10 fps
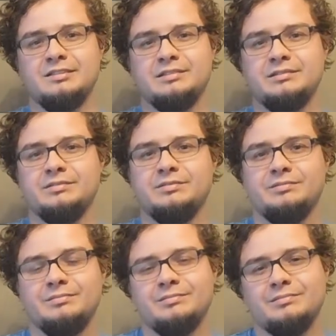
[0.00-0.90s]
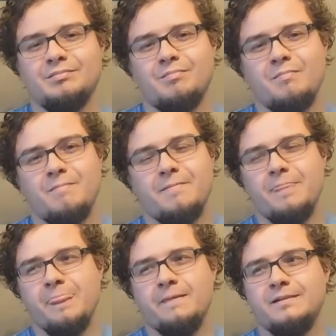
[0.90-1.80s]

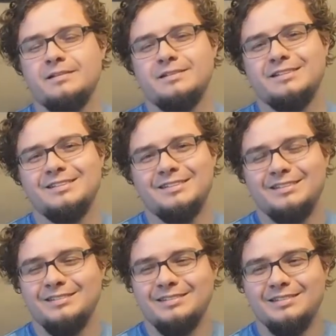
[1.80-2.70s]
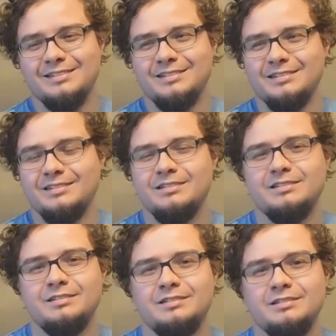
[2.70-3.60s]

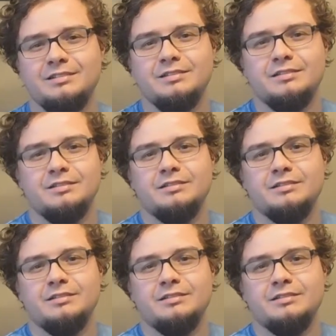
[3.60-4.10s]
No words are spoken by the person on screen.